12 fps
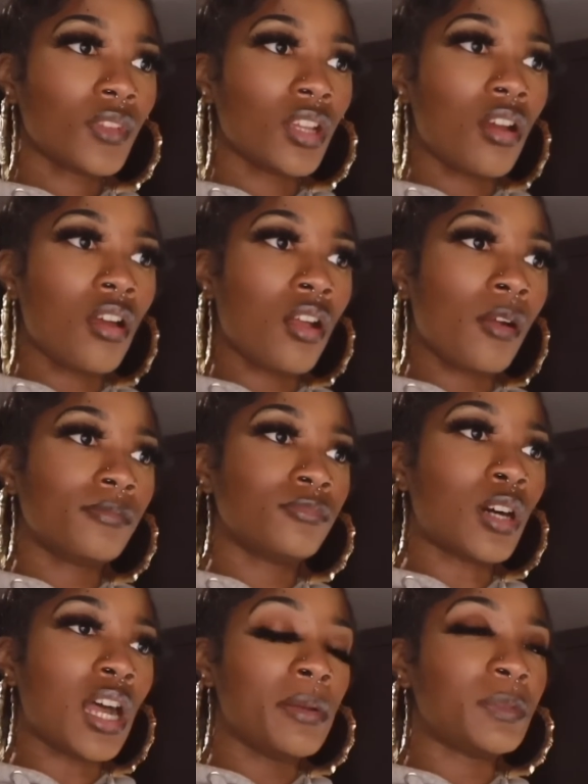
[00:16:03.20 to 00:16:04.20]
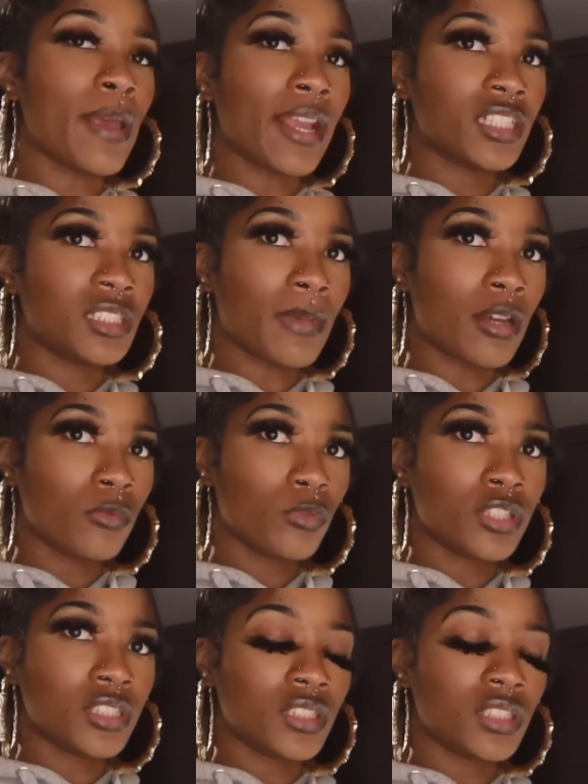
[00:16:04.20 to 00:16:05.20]
um, while he was packaging my
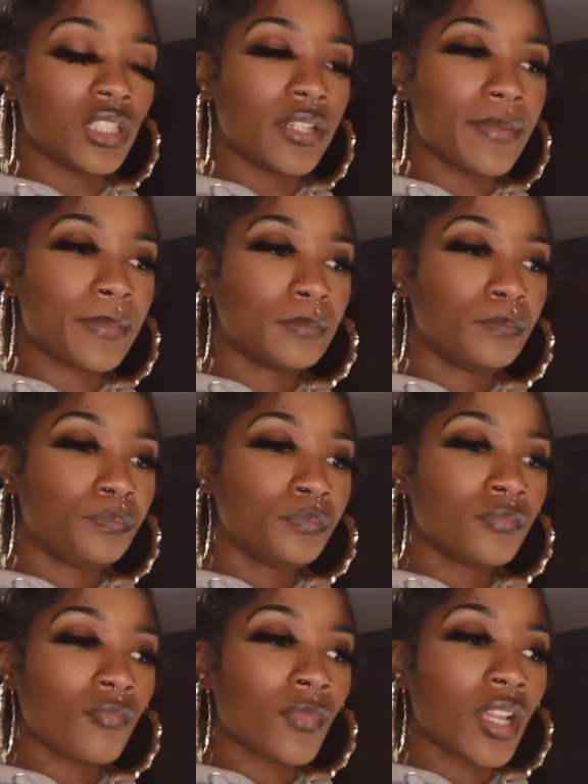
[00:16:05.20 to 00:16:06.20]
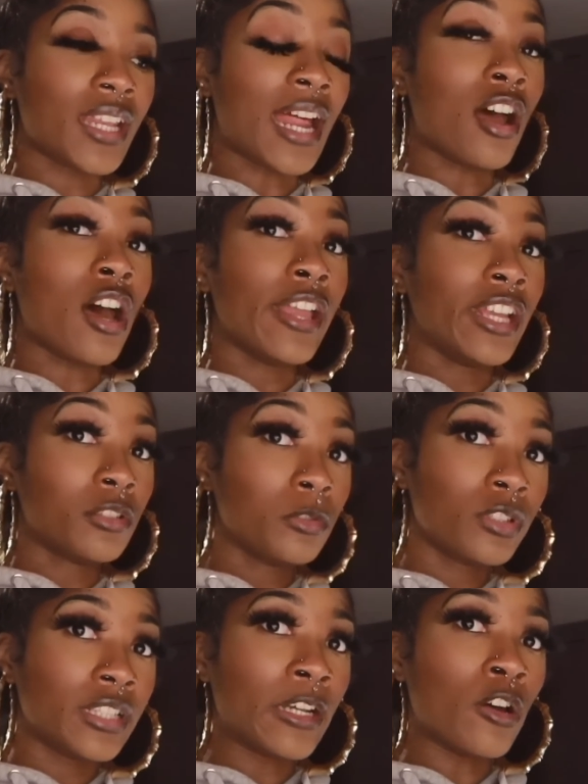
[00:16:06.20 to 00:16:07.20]
orders and shit. And I
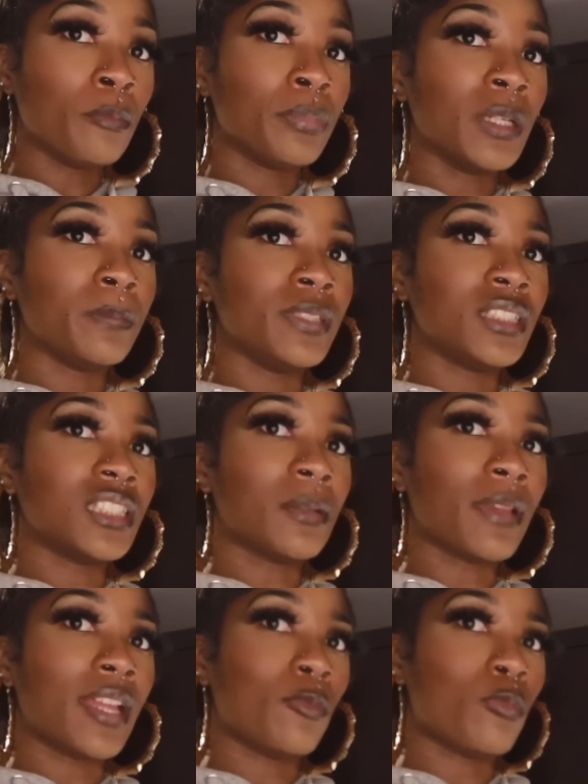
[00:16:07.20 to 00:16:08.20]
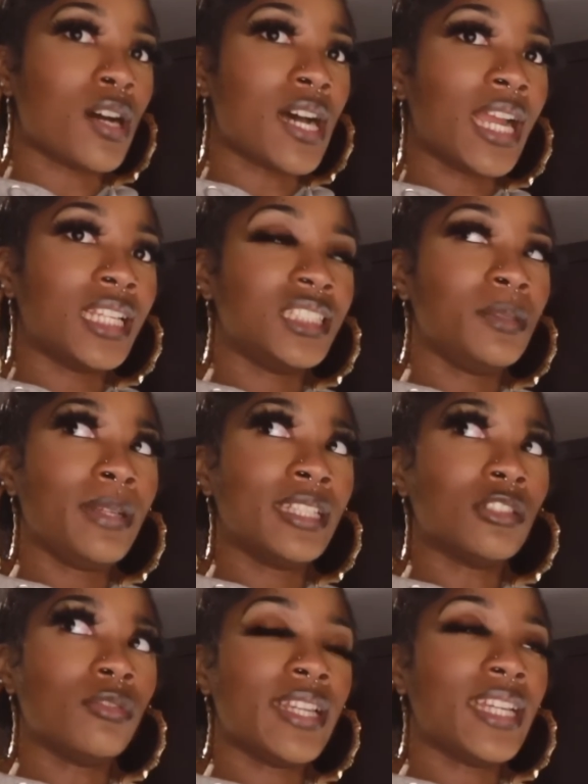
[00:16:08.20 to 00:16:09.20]
included it on purpose because I'm like, why is he being
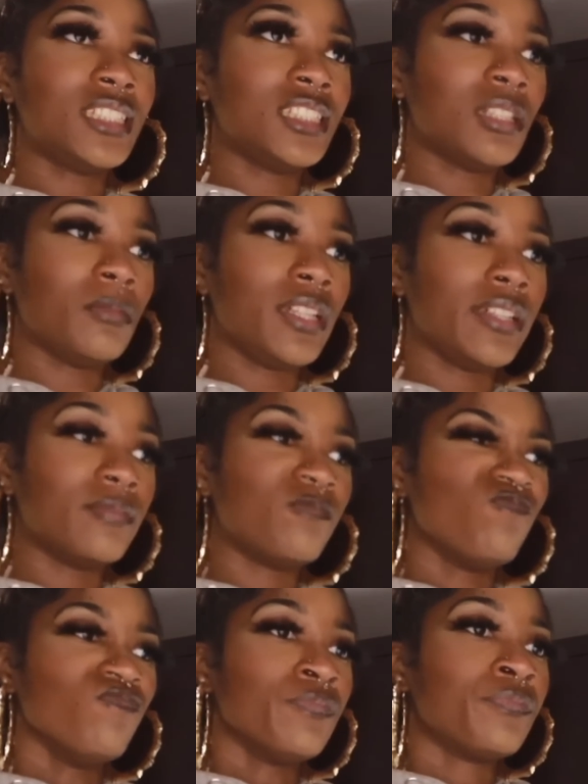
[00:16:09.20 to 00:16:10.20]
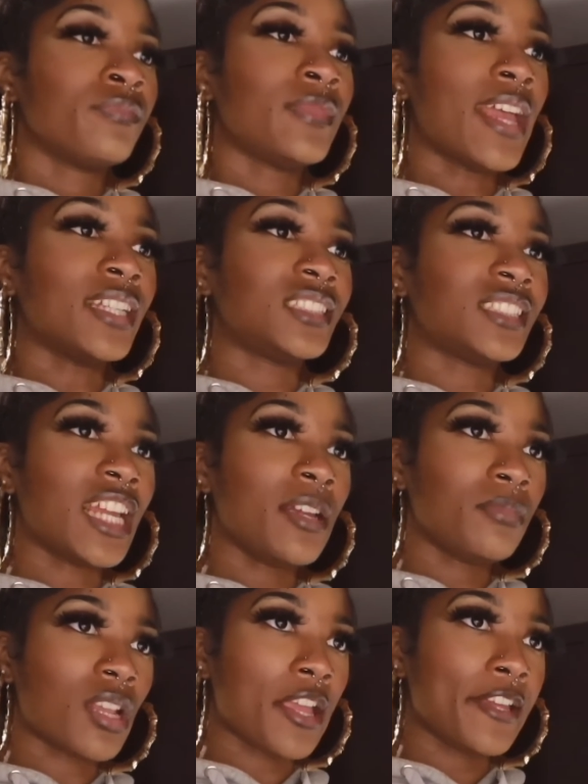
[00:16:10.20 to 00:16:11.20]
so nasty to me? that
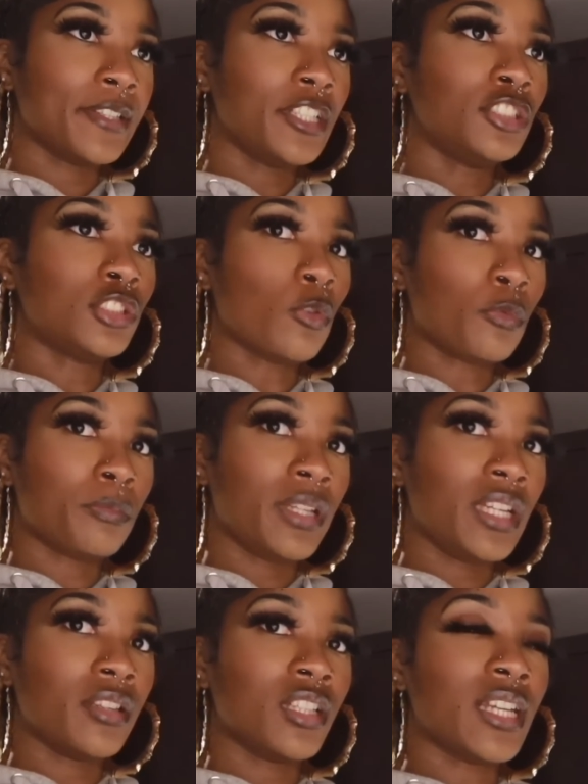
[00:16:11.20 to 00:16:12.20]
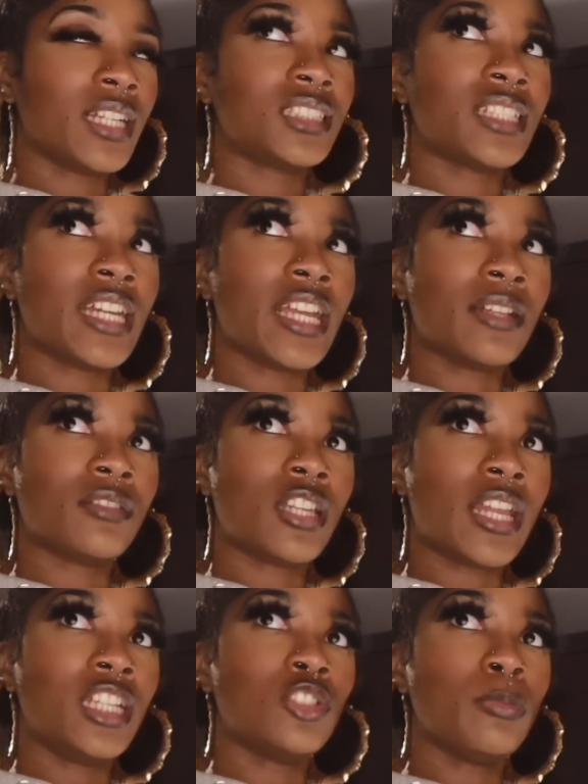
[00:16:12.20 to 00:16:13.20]
same night he choked me the next night after
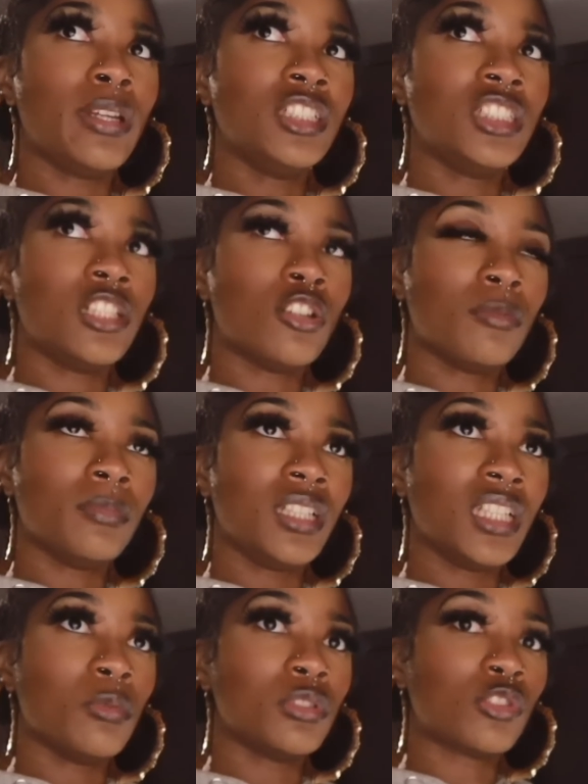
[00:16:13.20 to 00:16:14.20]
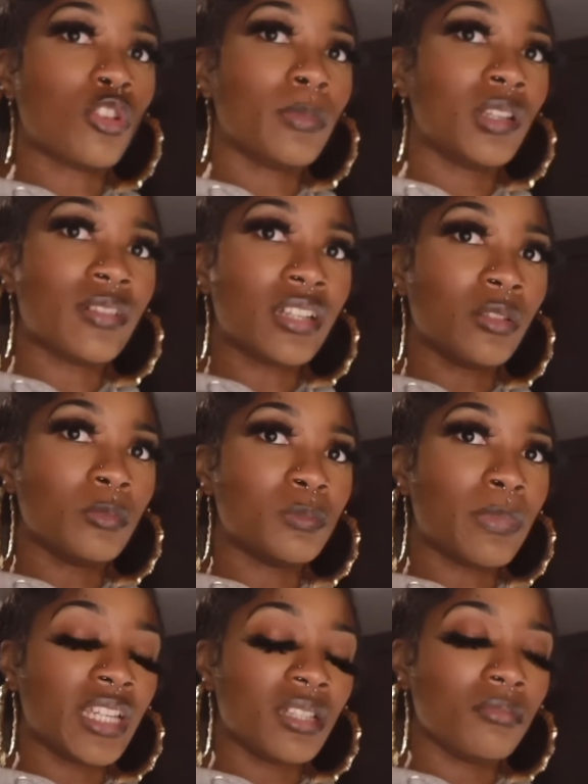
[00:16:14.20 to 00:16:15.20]
that he told me he cheated on me and was throwing me around and was
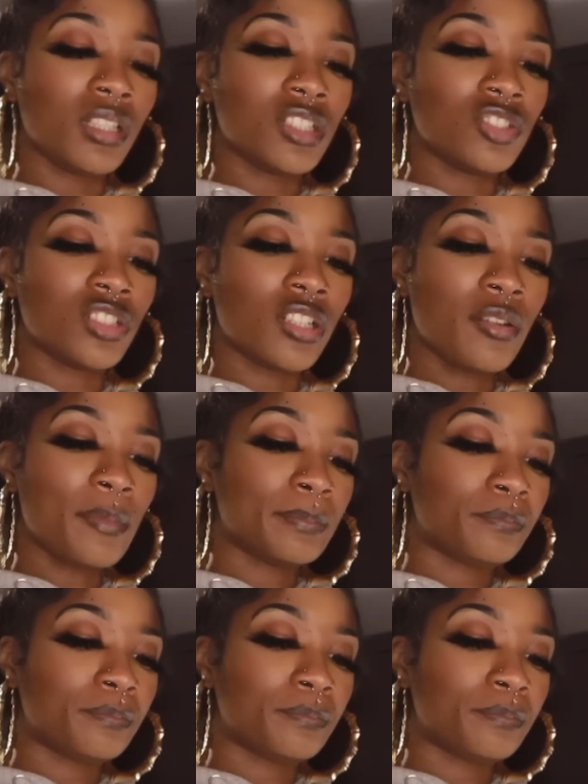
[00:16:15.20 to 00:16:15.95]
biting me and shit